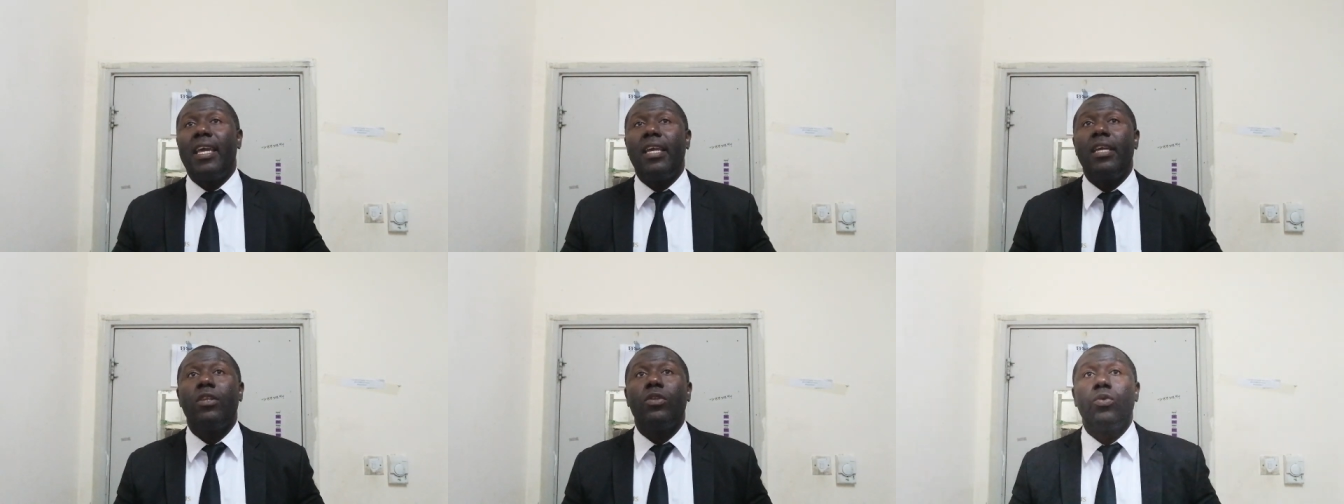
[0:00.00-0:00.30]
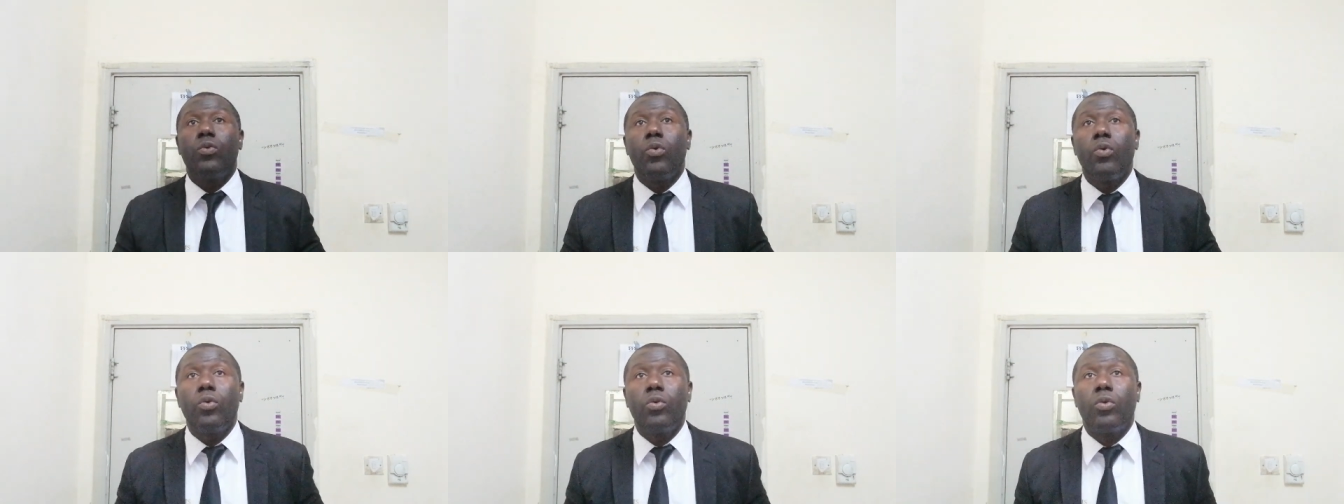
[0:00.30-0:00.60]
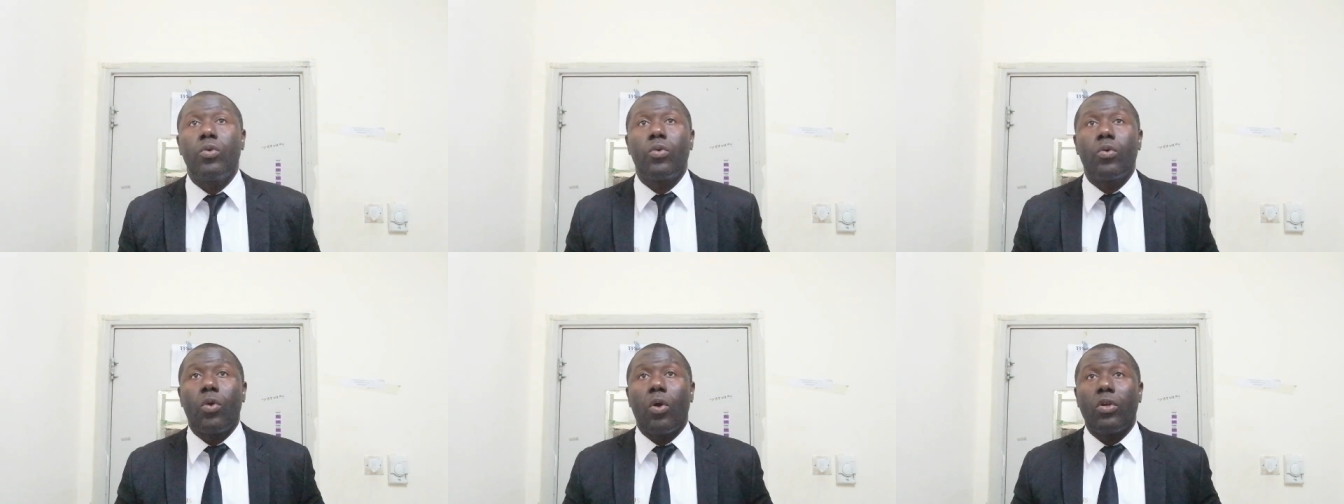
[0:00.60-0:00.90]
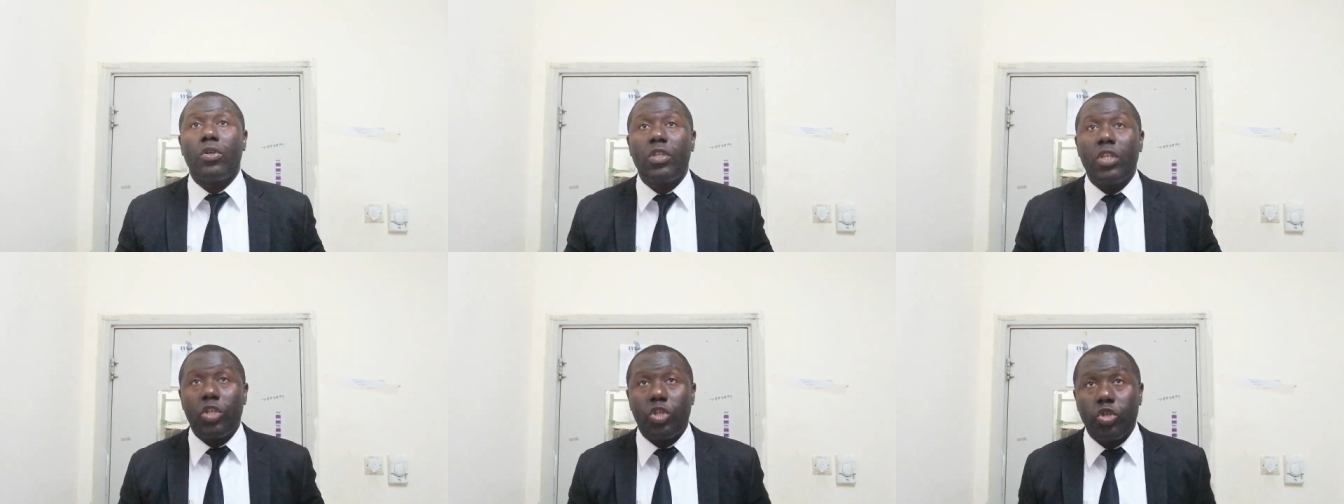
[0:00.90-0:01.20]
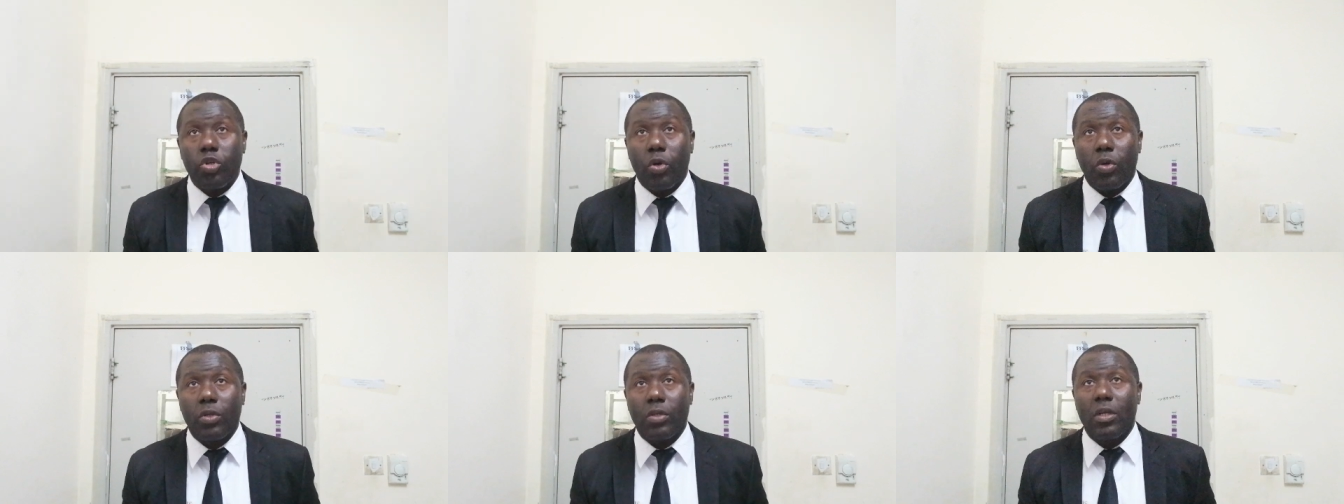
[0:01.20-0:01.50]
in good
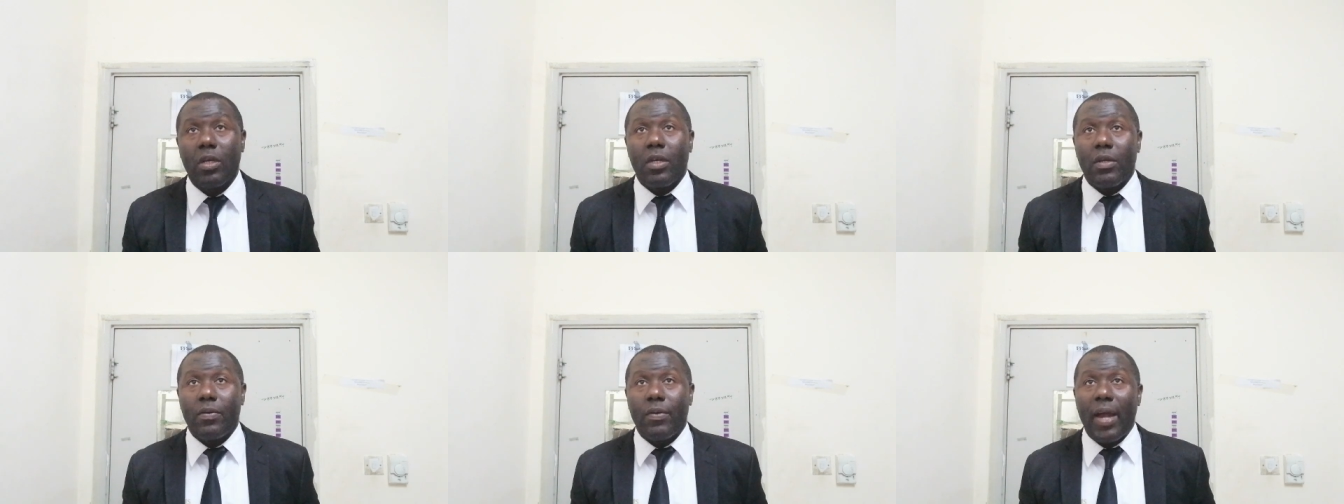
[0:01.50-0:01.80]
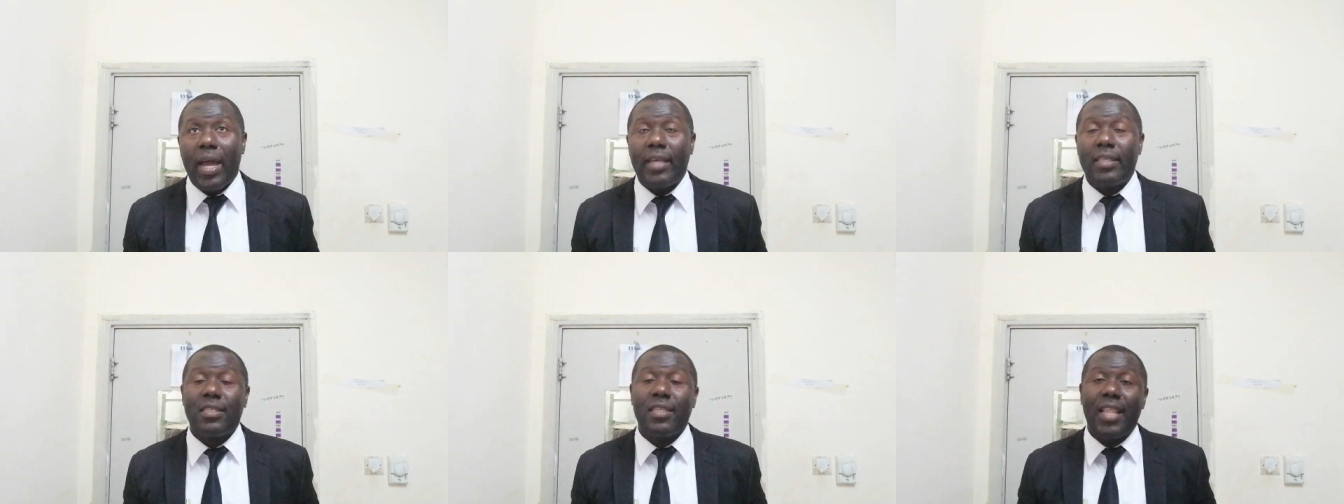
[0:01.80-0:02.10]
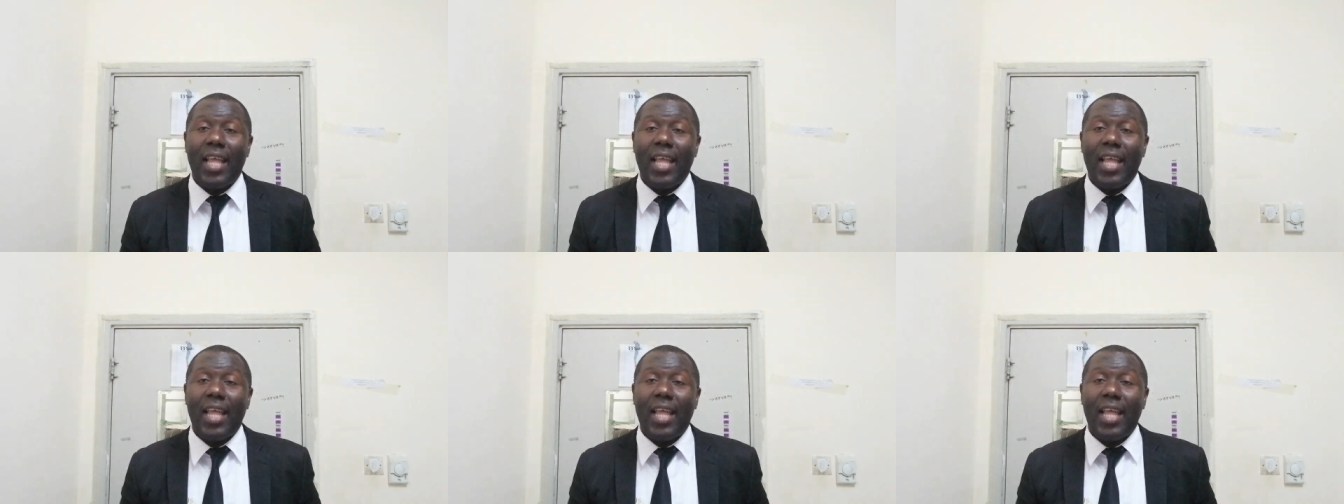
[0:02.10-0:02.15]
condition, right?